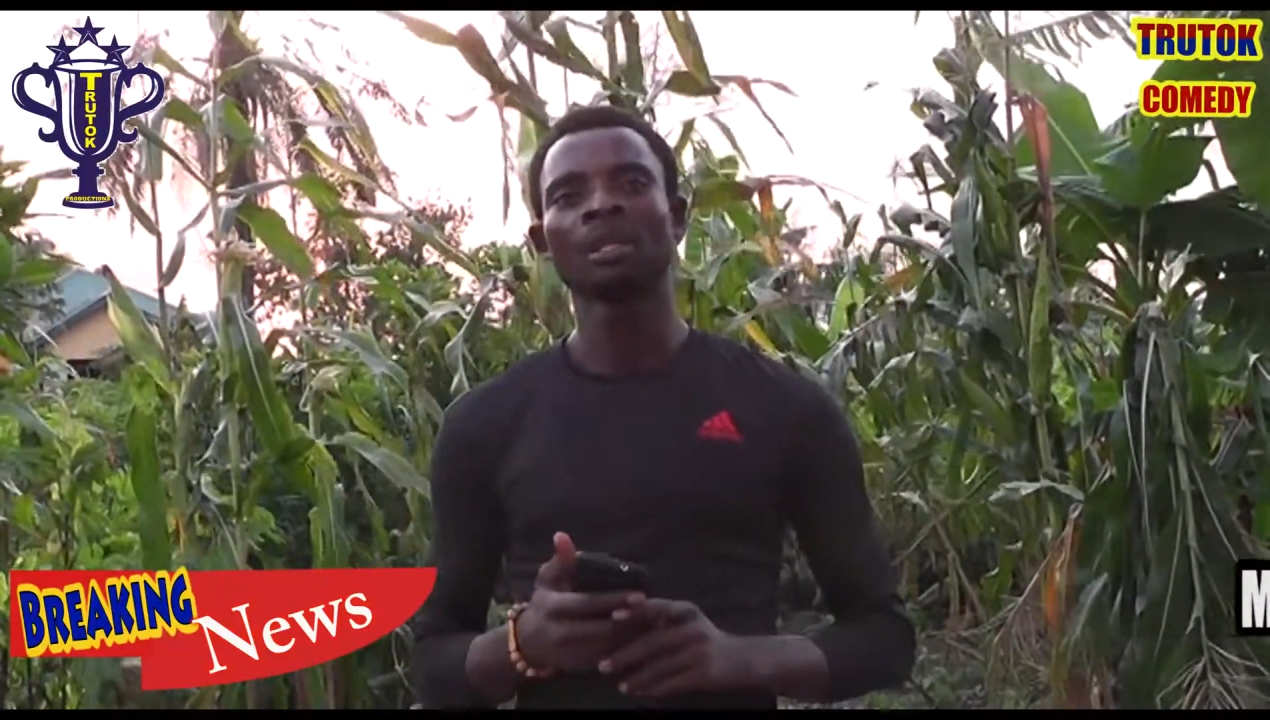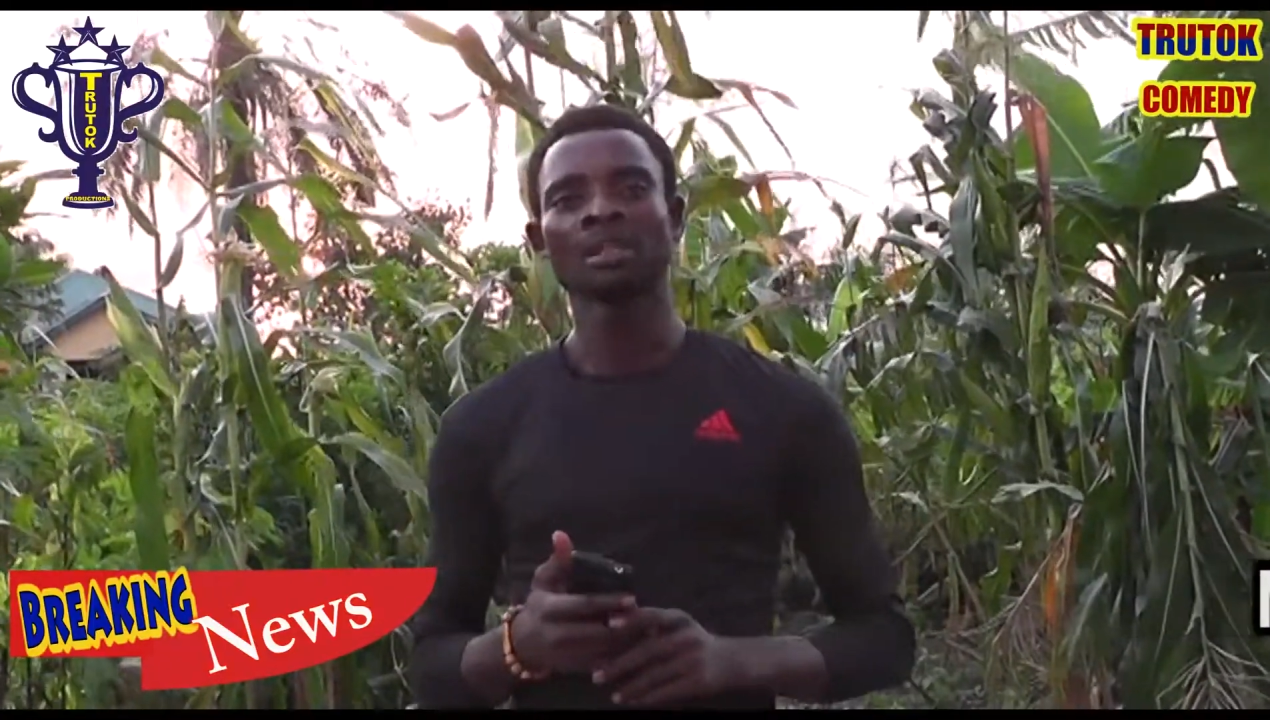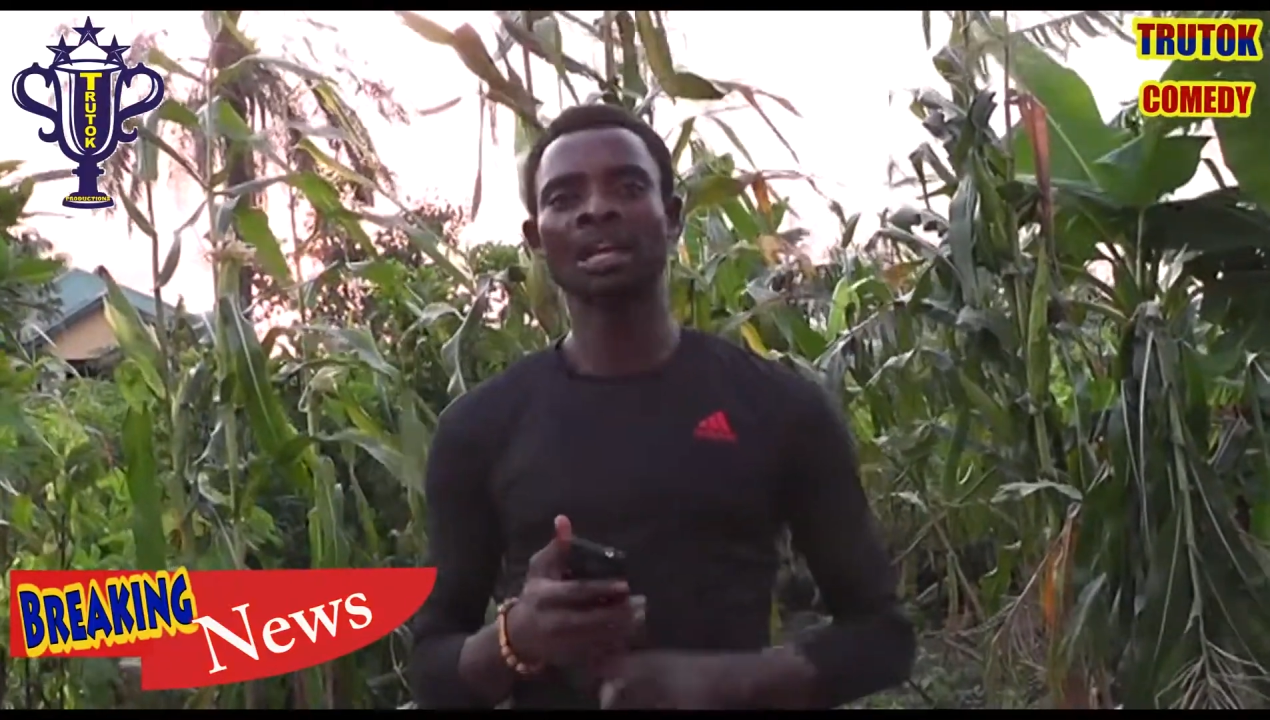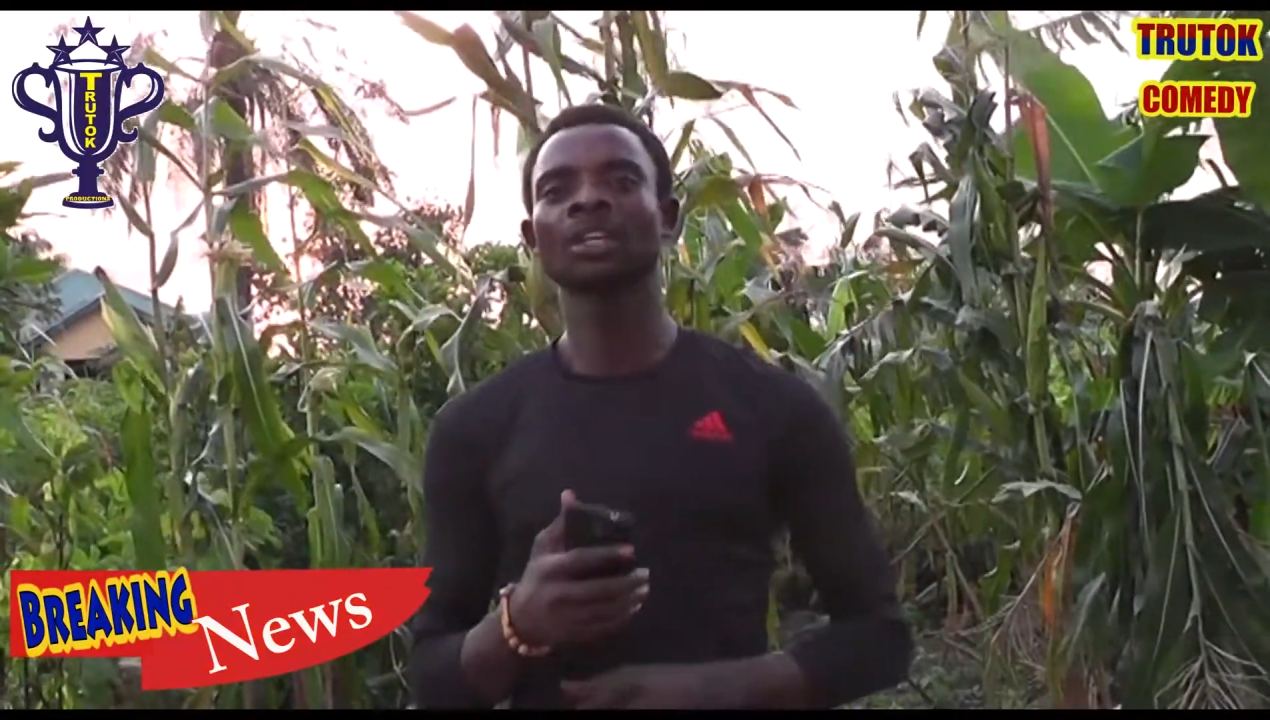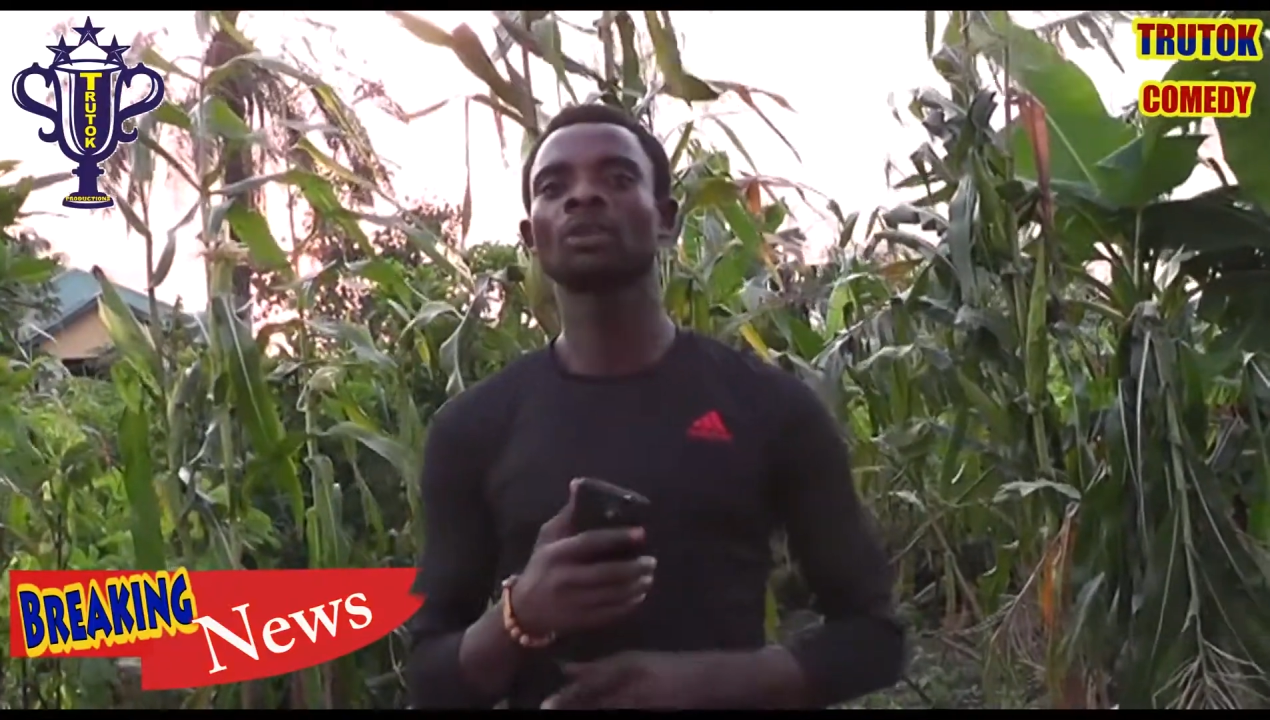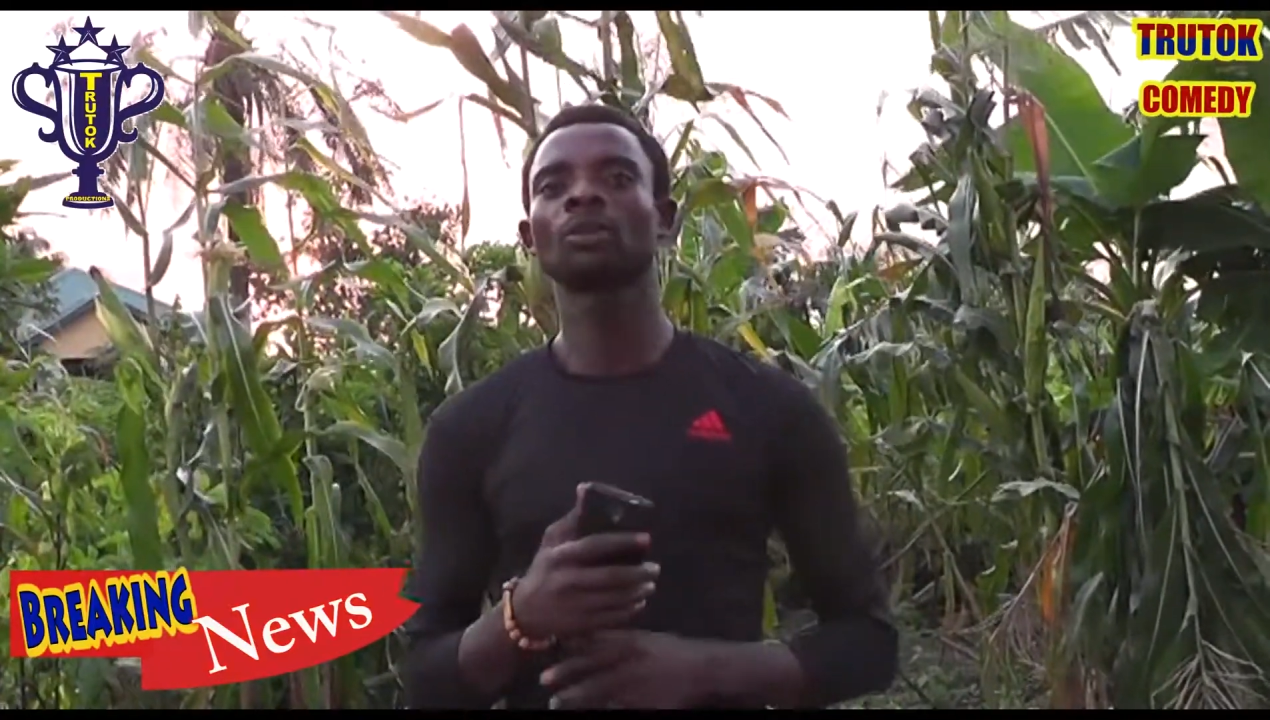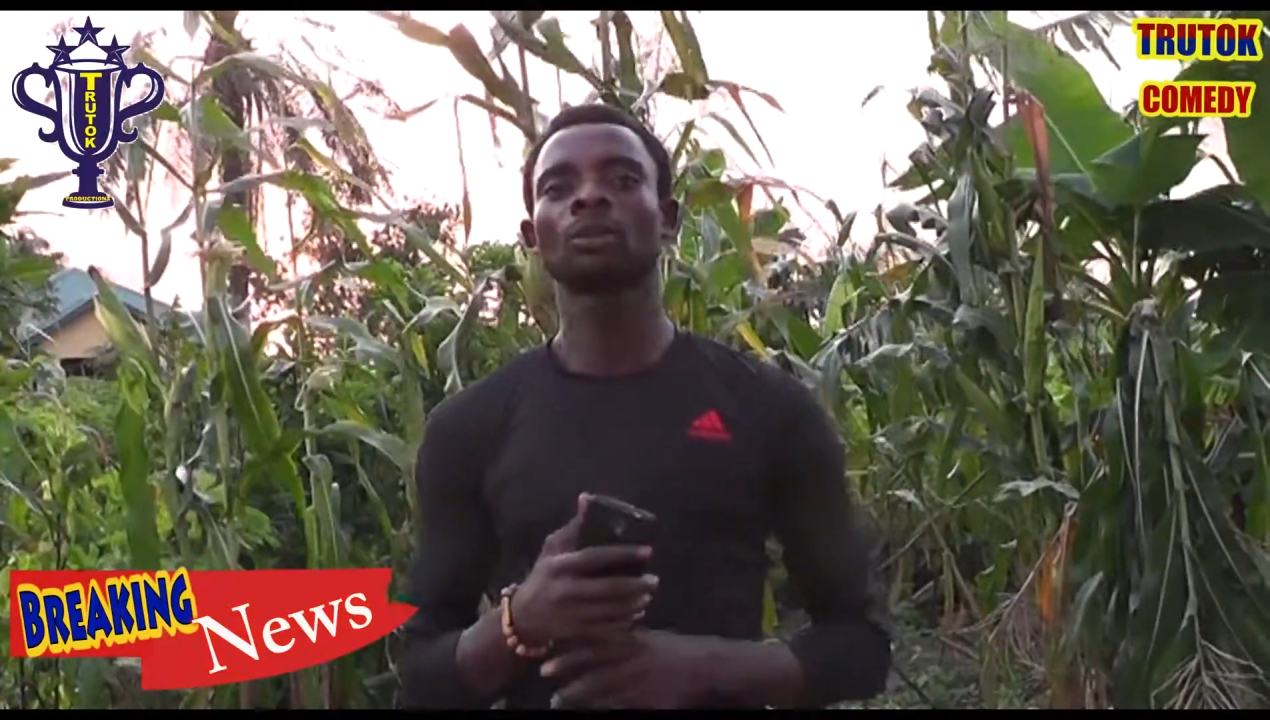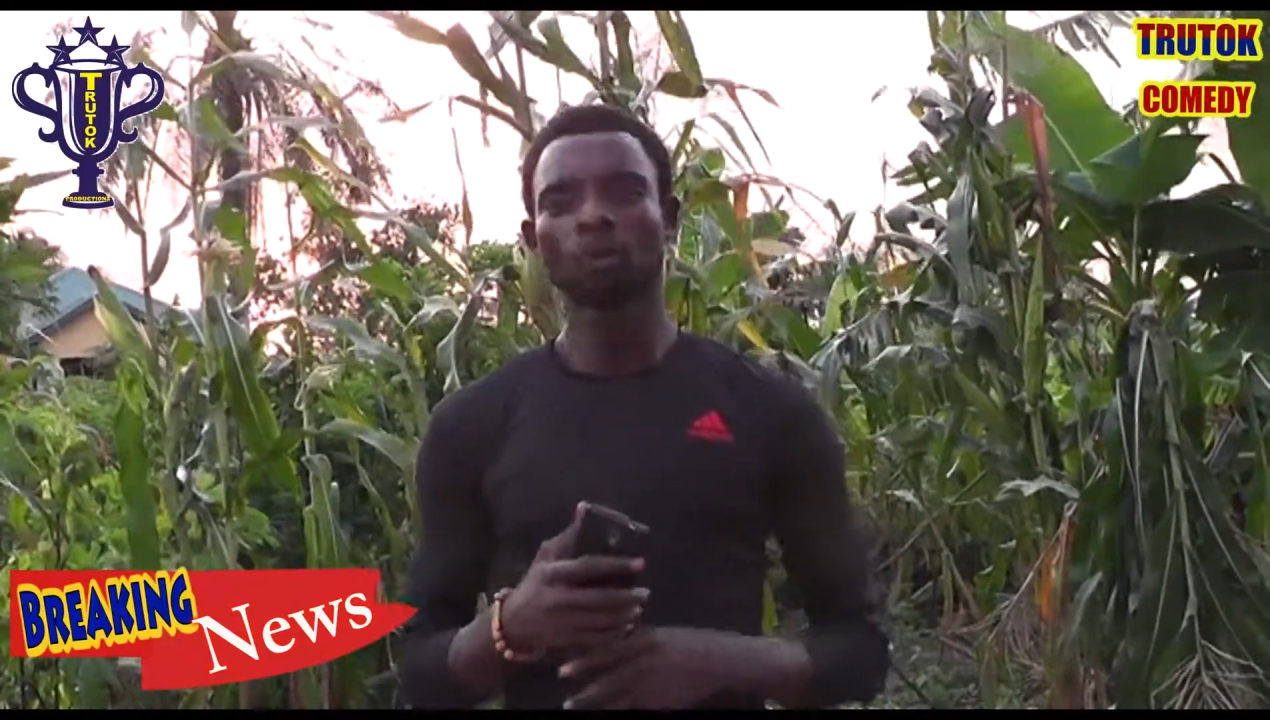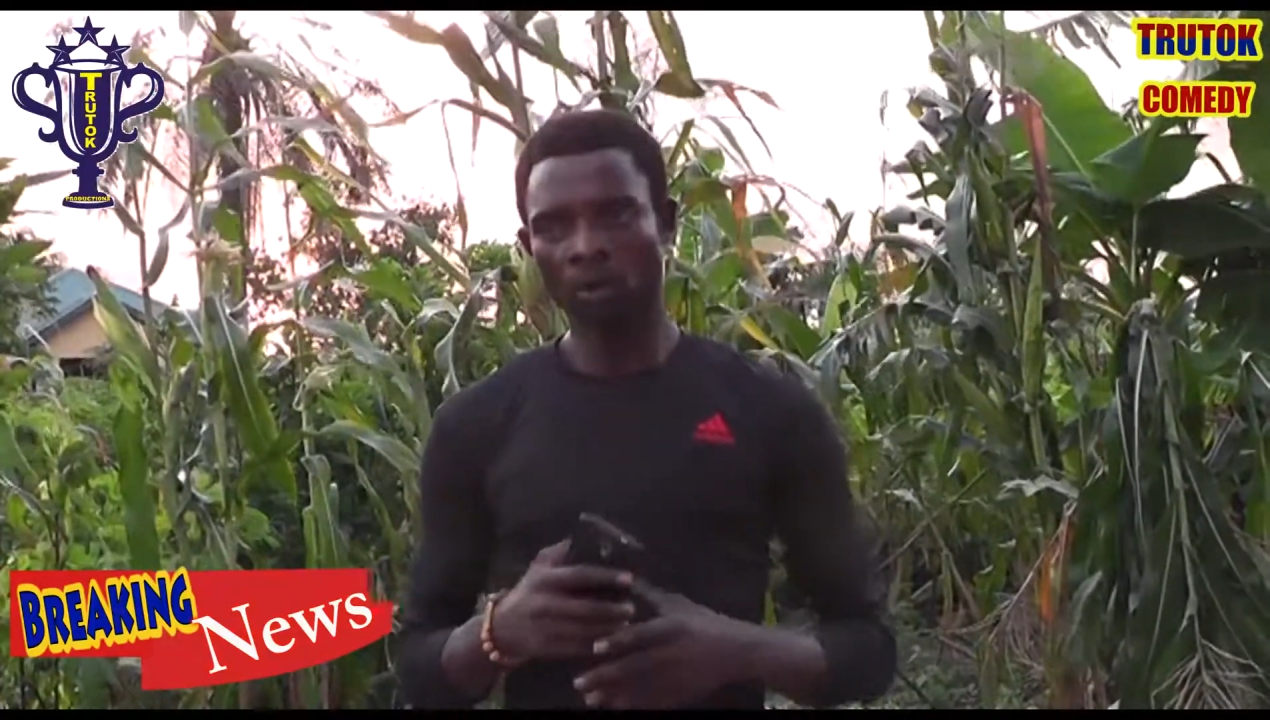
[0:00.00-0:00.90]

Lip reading: Thank you.